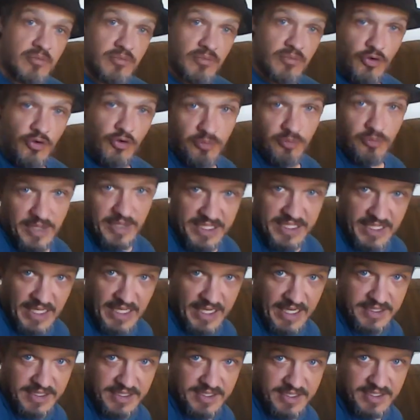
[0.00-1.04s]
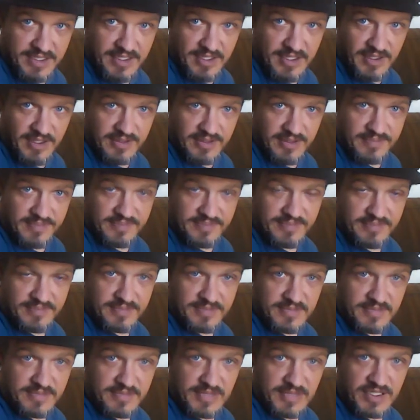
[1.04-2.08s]
Movement dice.
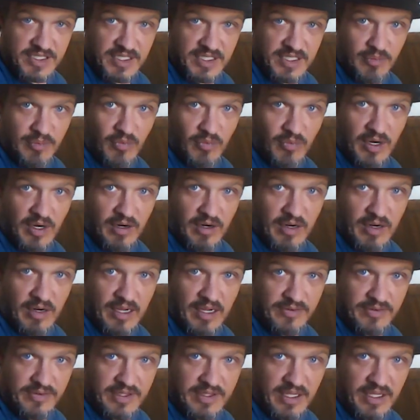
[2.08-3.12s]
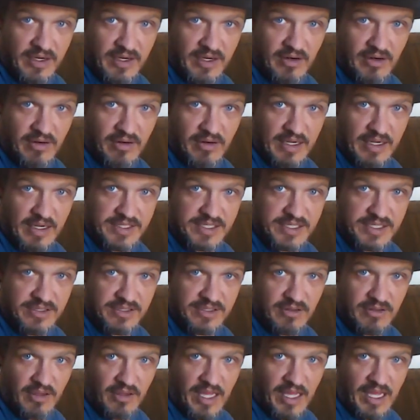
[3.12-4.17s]
Somewhere out there, I
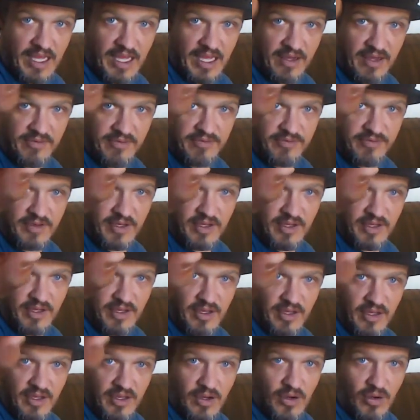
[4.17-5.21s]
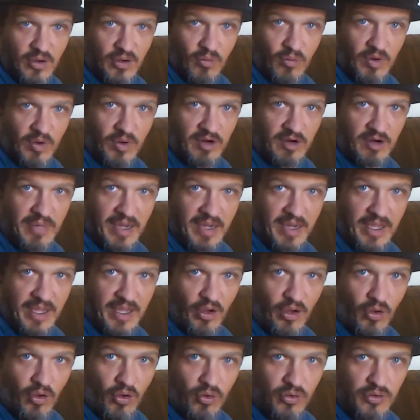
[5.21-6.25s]
still have one of my
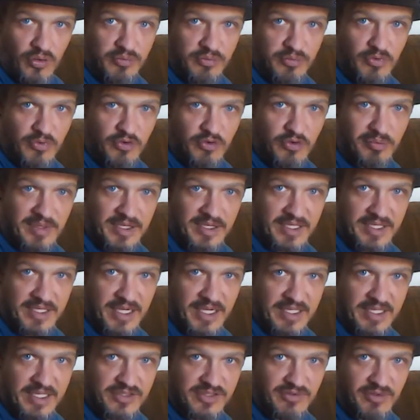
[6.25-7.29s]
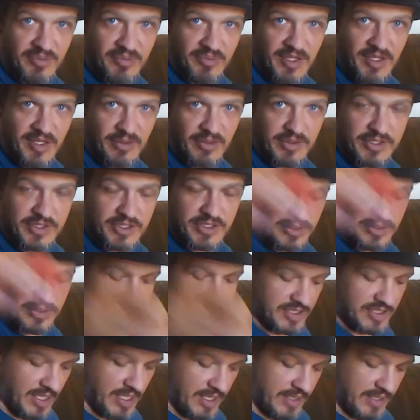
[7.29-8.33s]
old movement dice from the original
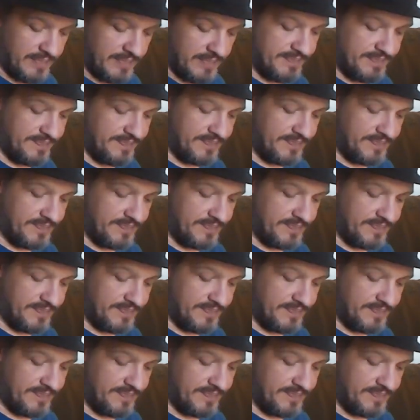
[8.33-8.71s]
set.